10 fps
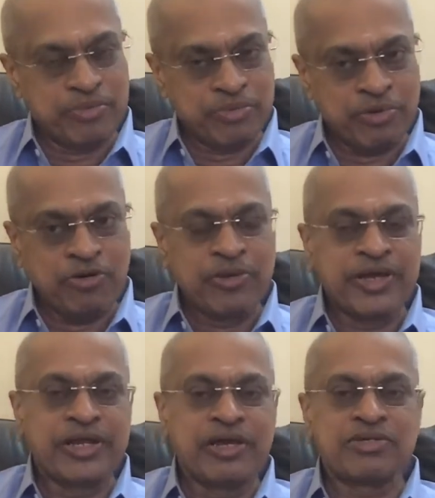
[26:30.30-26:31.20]

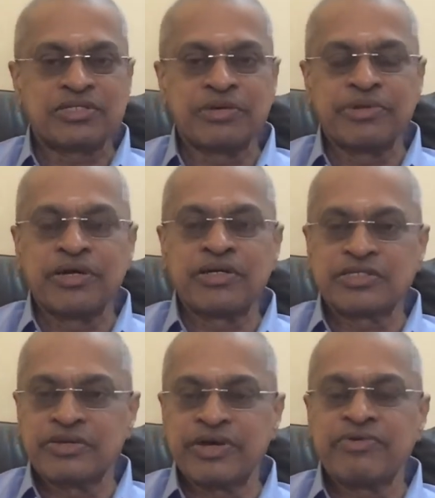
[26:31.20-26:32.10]
Probably any of the
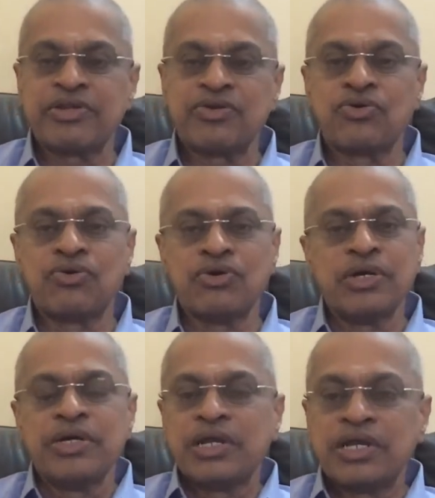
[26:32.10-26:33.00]
seminars, wherever you go,
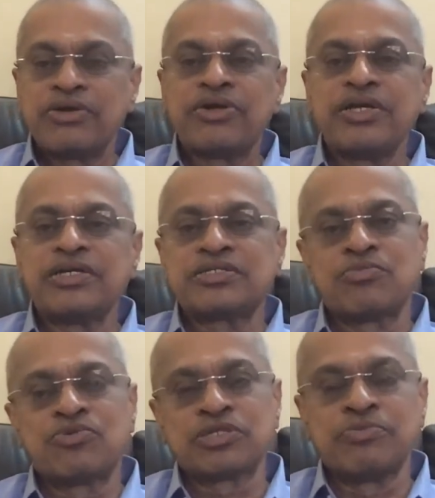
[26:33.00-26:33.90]
liquidity is the
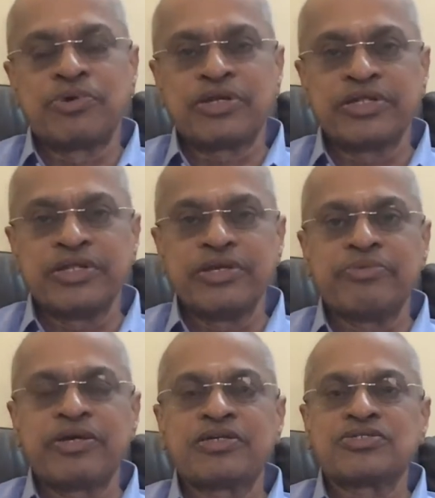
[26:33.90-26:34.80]
most important thing,
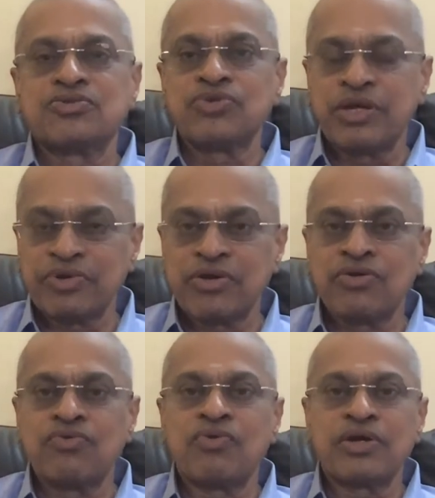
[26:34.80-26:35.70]
because you never
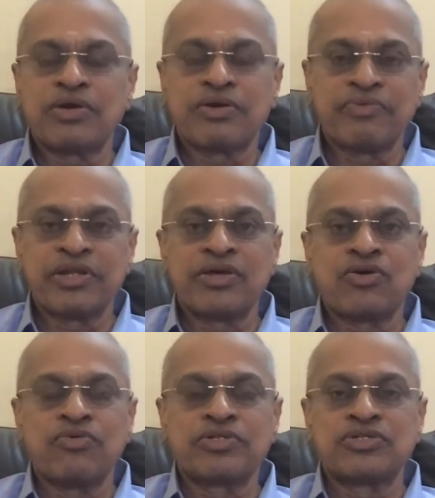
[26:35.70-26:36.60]
know when the
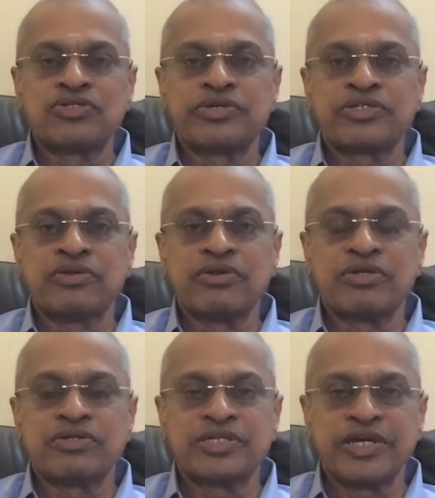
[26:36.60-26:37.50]
COVID situation
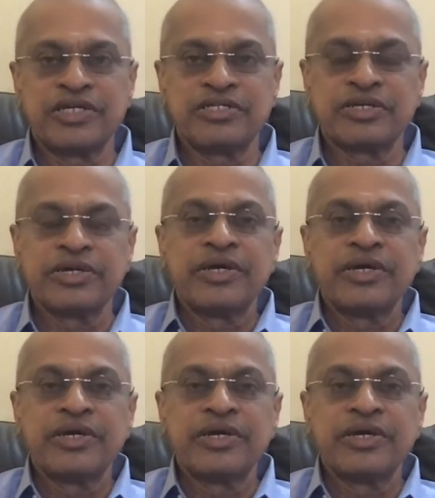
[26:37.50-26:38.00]
will change.